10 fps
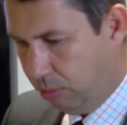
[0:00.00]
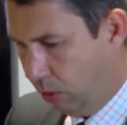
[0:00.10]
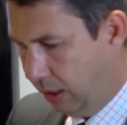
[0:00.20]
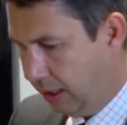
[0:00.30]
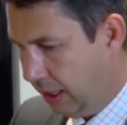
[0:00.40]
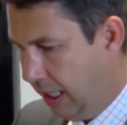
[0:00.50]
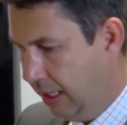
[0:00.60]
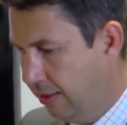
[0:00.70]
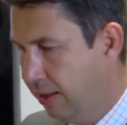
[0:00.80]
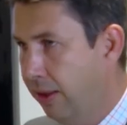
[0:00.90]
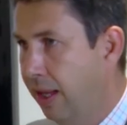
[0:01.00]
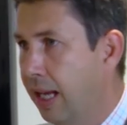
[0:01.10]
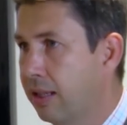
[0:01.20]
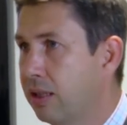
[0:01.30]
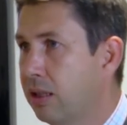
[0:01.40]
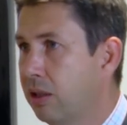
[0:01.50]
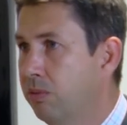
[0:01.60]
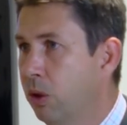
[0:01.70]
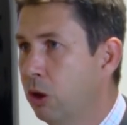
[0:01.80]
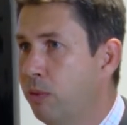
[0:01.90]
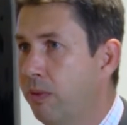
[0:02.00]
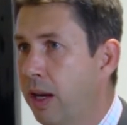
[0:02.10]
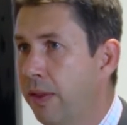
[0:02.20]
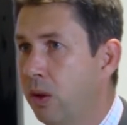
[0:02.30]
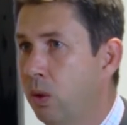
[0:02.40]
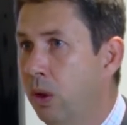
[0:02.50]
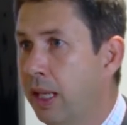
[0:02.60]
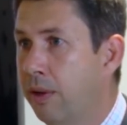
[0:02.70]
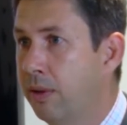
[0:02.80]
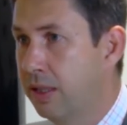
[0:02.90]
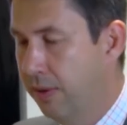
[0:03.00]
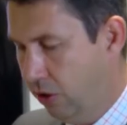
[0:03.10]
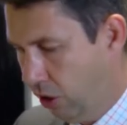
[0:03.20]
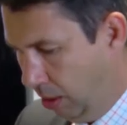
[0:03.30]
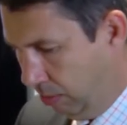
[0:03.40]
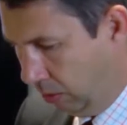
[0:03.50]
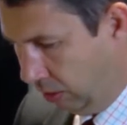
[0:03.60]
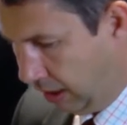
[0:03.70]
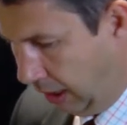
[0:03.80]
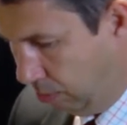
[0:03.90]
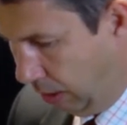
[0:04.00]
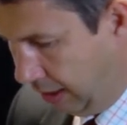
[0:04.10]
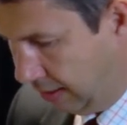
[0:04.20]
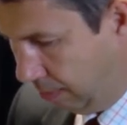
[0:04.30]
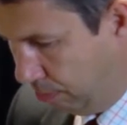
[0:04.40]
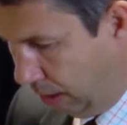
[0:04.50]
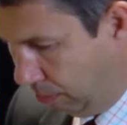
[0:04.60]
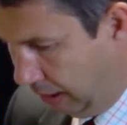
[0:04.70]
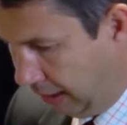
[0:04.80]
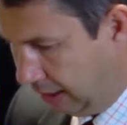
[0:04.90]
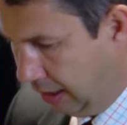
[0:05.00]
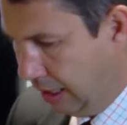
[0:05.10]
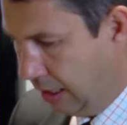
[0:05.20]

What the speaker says: point is that the rules provide that all hearings in the tribunal take place in public,